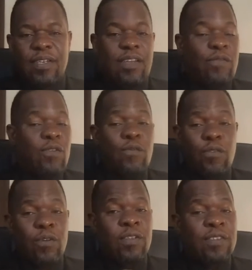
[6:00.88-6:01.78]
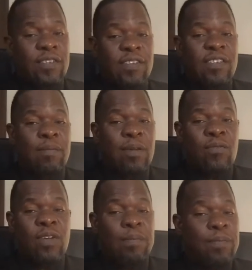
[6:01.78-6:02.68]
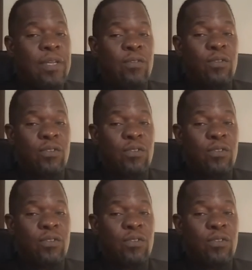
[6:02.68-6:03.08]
if you don't follow the system and you appear to